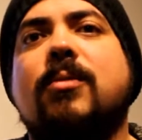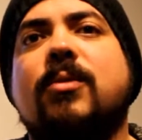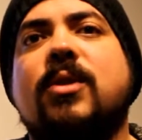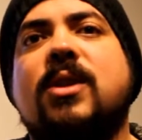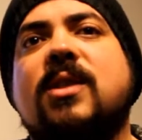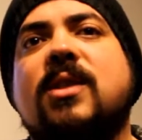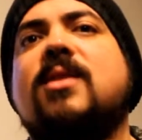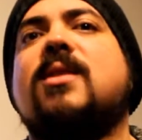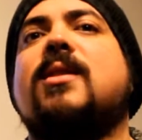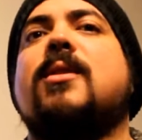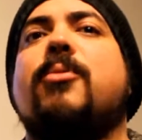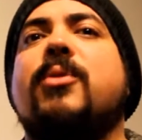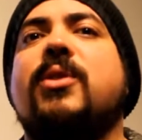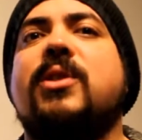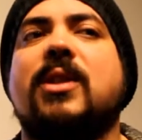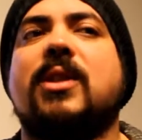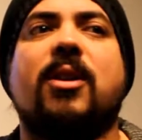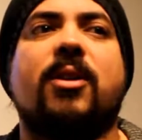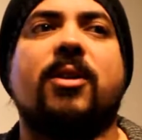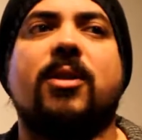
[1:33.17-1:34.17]
which is the
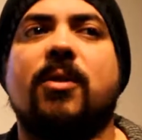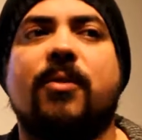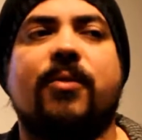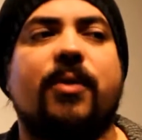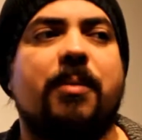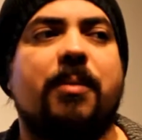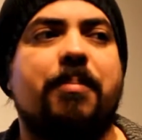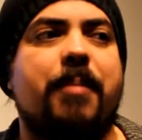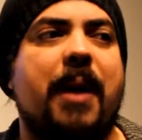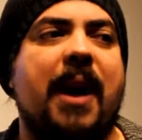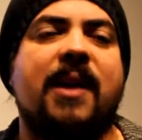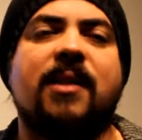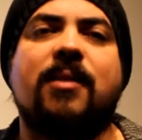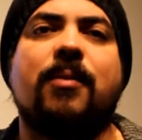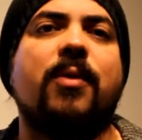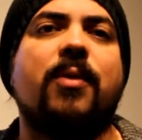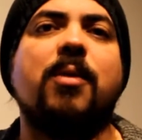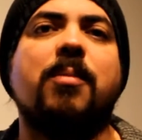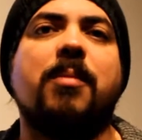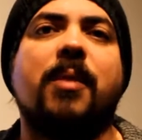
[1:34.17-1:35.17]
result of the
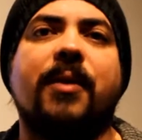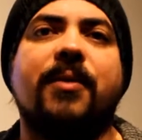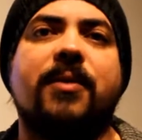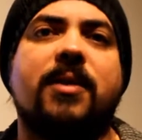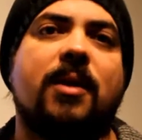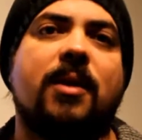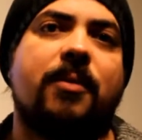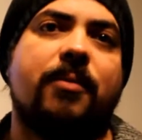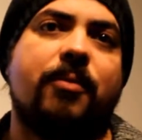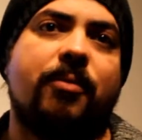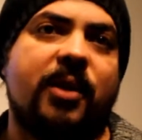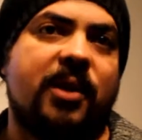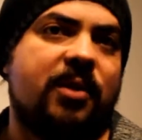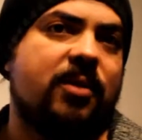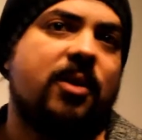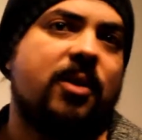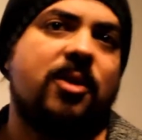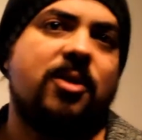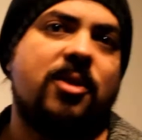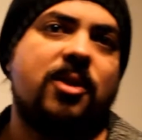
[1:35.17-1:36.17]
past few months of
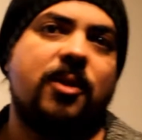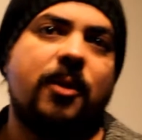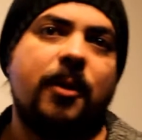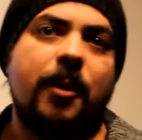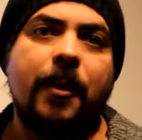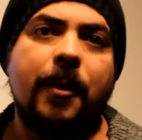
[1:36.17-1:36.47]
research.